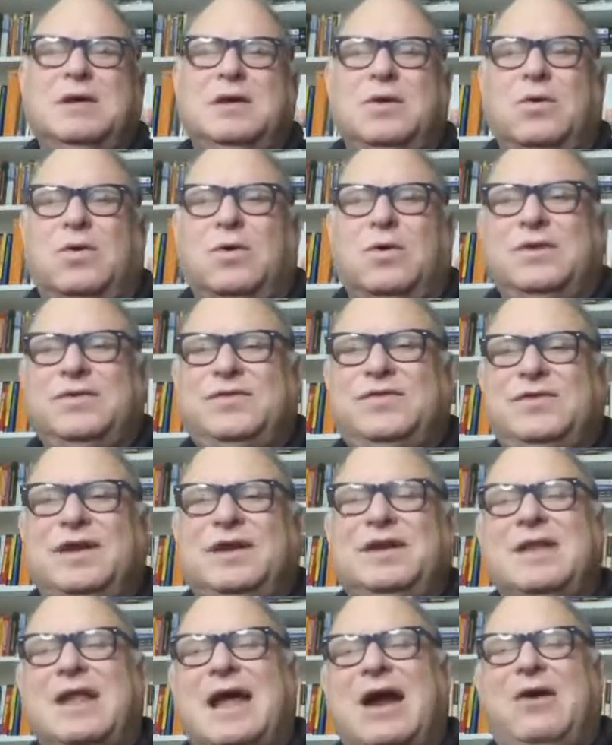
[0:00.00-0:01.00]
Or a
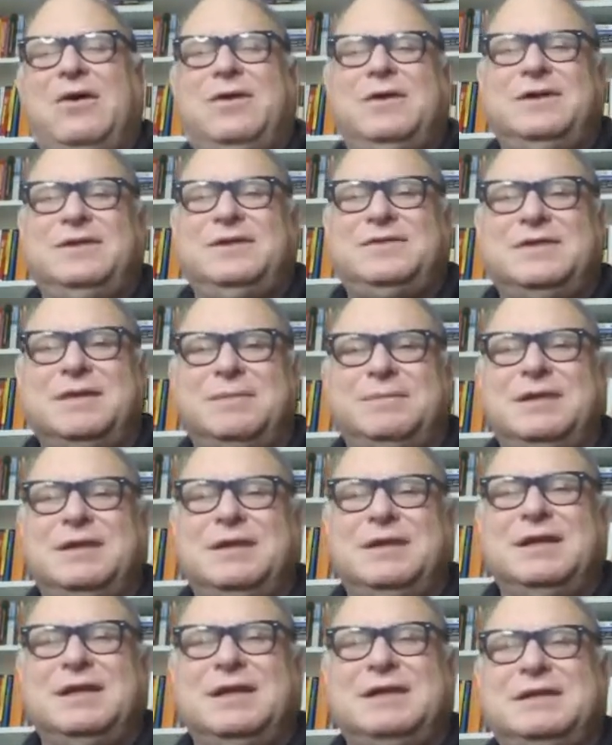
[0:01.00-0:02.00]
singularity,
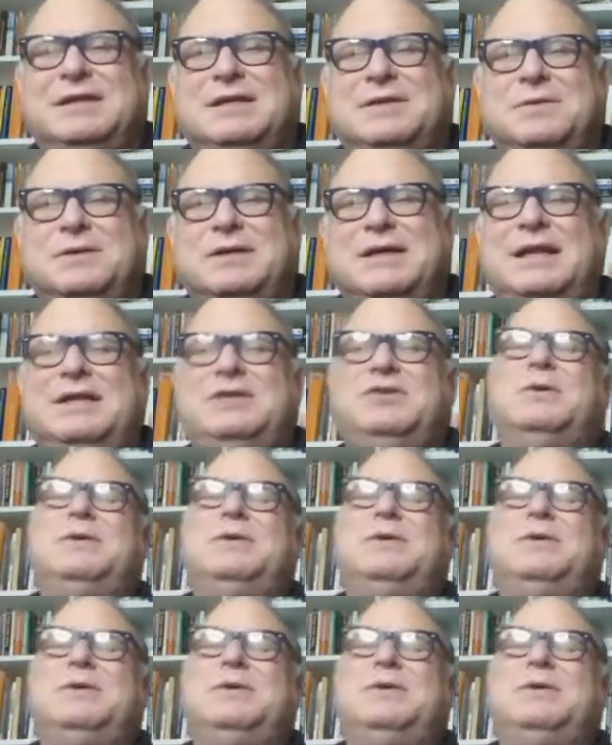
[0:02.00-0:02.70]
something like we're getting to